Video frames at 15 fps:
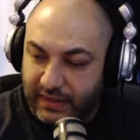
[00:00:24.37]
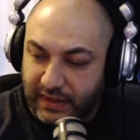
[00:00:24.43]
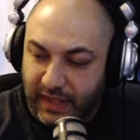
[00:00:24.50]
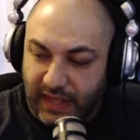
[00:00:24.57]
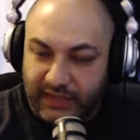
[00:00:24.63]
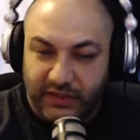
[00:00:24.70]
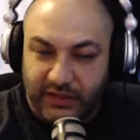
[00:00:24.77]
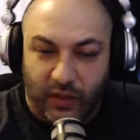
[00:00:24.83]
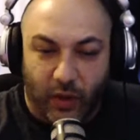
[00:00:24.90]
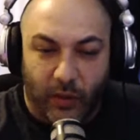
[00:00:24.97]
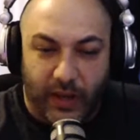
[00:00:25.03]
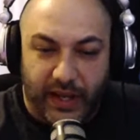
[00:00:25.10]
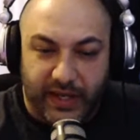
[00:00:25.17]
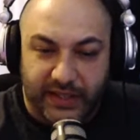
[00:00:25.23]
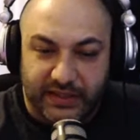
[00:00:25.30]
As
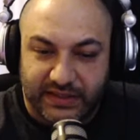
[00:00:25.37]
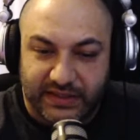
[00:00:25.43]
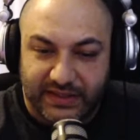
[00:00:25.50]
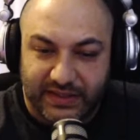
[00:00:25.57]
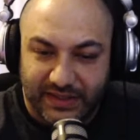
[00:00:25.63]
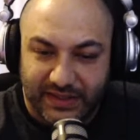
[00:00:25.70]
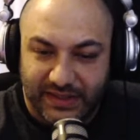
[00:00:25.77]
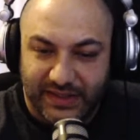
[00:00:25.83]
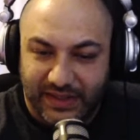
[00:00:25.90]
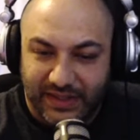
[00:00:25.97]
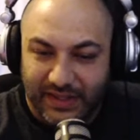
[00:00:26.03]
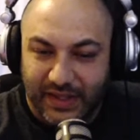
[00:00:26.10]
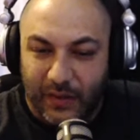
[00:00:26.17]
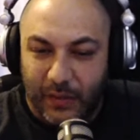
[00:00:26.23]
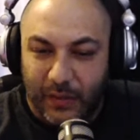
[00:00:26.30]
always,
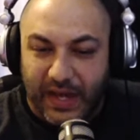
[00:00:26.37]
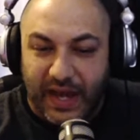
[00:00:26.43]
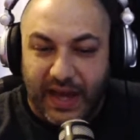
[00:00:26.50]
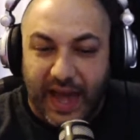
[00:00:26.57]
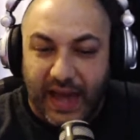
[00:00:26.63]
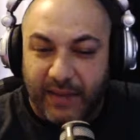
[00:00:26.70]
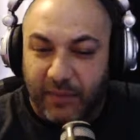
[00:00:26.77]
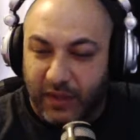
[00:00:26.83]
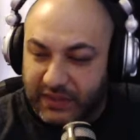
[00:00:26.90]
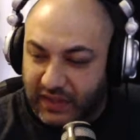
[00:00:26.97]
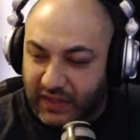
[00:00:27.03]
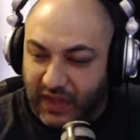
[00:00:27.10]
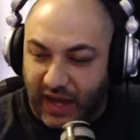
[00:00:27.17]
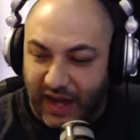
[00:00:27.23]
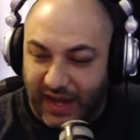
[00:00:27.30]
we got Adam on
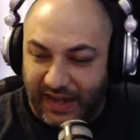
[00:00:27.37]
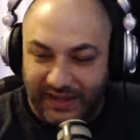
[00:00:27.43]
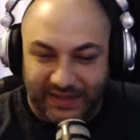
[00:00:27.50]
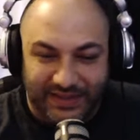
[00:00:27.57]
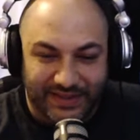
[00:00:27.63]
the line.